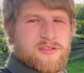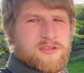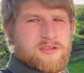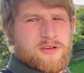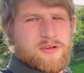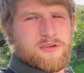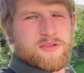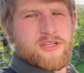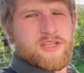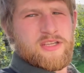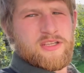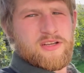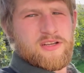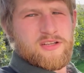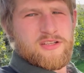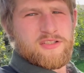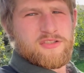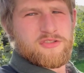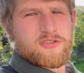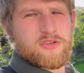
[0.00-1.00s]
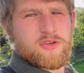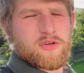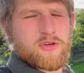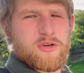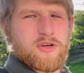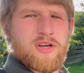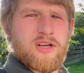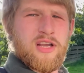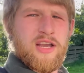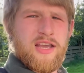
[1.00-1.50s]
Okay guys,
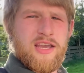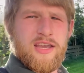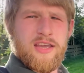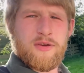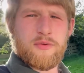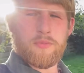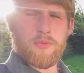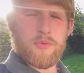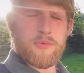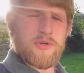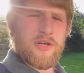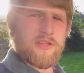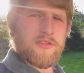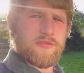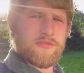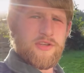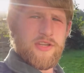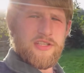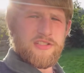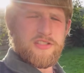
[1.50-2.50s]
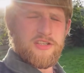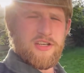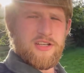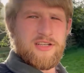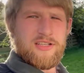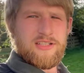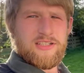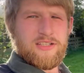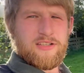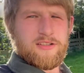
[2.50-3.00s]
so we were at the vets
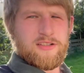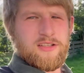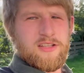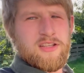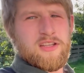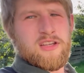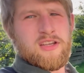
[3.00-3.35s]
earlier.